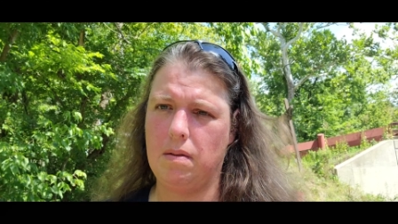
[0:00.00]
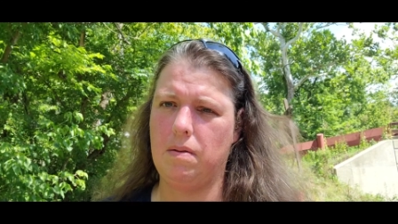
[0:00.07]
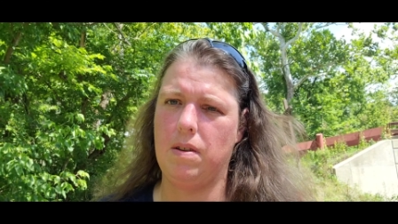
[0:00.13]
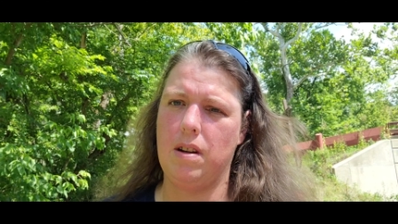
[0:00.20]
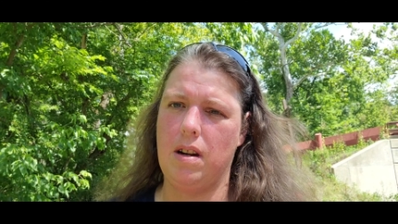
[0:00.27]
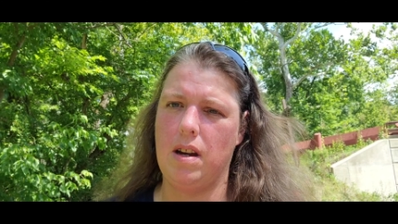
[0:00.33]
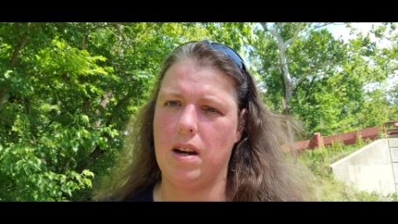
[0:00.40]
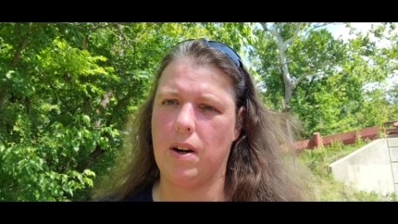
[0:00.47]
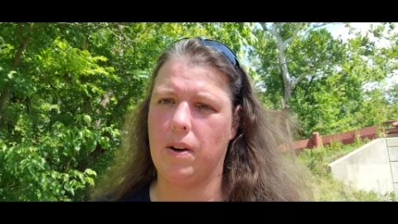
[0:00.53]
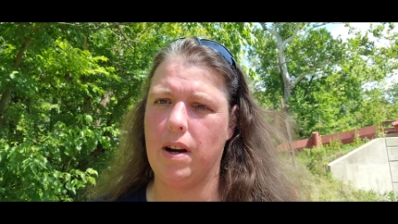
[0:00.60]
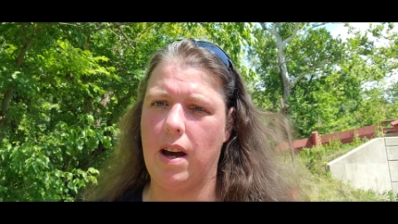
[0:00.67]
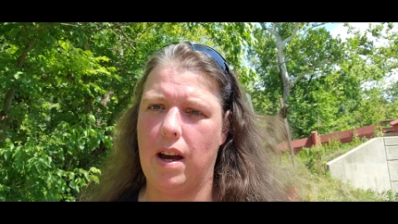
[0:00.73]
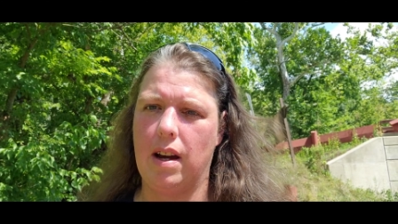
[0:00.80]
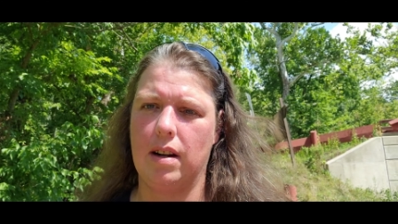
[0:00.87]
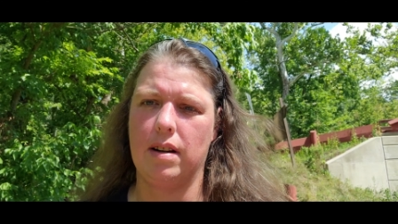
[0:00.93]
video
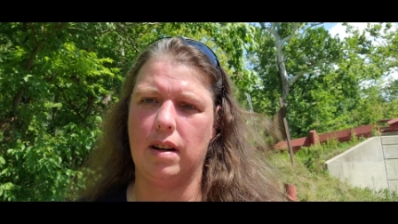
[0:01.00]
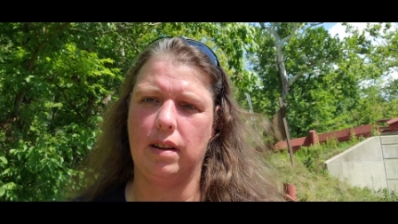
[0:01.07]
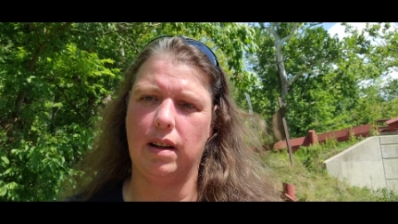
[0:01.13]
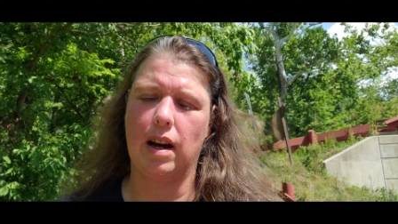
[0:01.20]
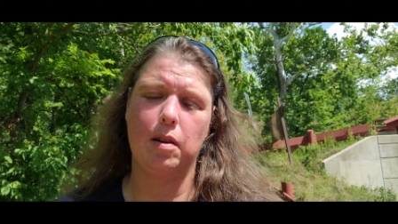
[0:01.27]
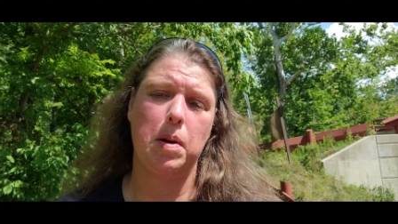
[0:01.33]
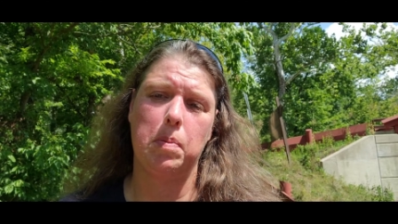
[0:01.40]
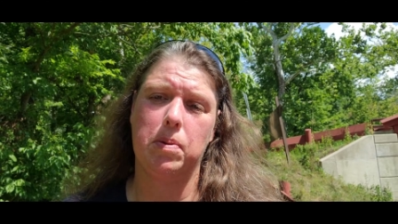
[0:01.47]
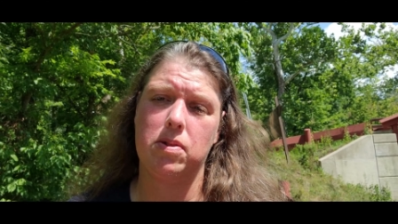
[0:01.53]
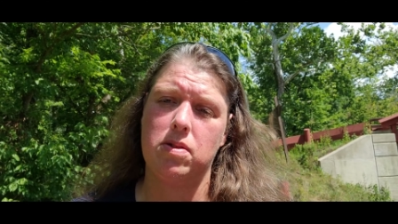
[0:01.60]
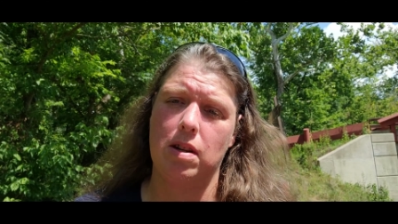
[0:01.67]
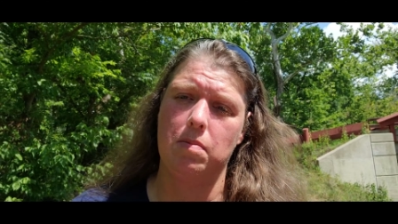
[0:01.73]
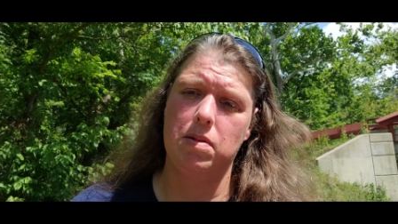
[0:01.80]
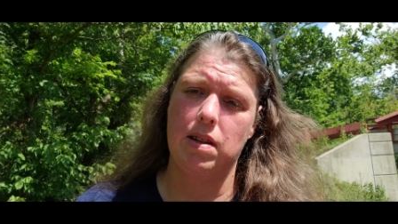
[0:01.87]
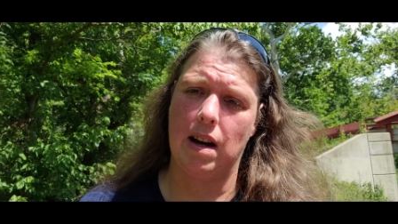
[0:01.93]
and a lot of people
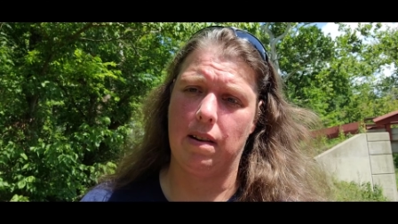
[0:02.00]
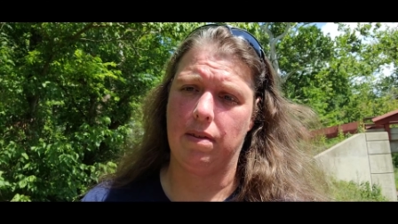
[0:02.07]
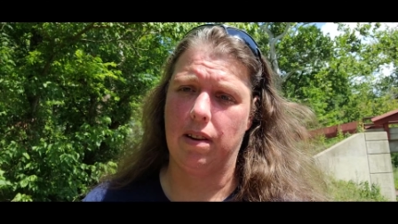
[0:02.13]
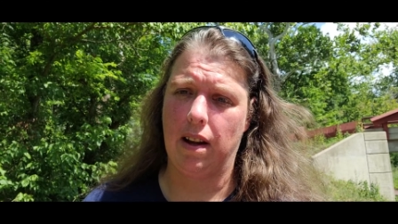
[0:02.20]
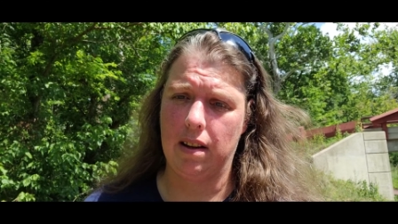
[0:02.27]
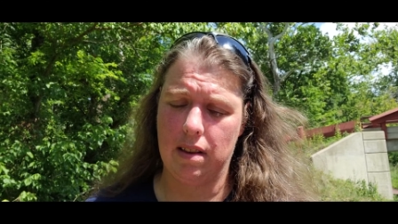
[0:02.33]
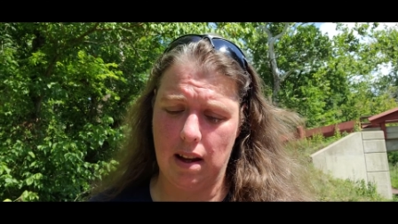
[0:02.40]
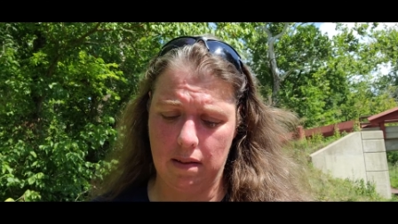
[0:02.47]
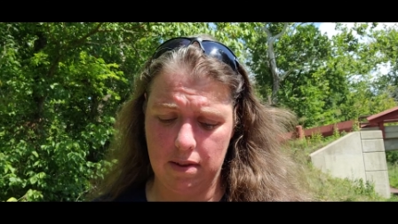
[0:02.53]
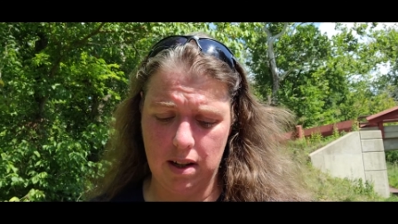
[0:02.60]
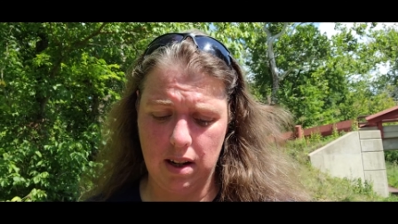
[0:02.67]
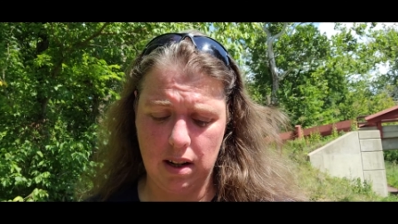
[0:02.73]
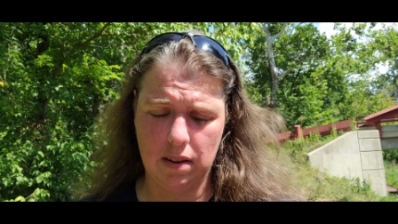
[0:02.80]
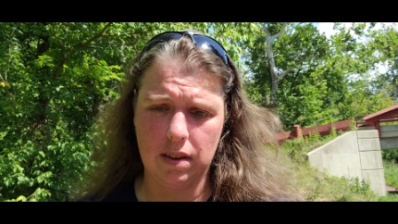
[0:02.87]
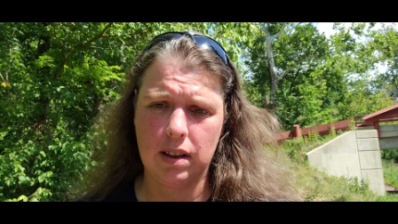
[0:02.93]
seem to have liked that
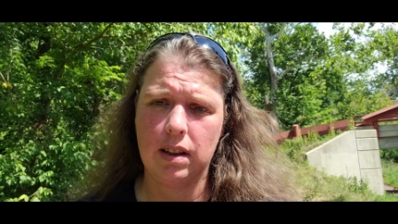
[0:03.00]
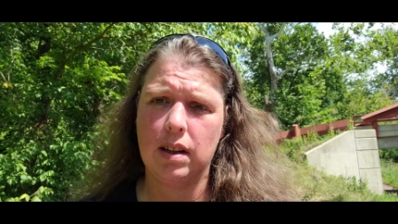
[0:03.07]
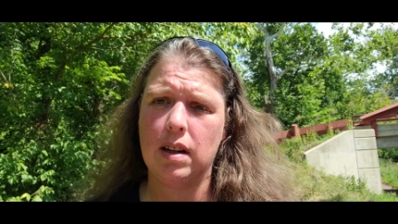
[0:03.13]
video,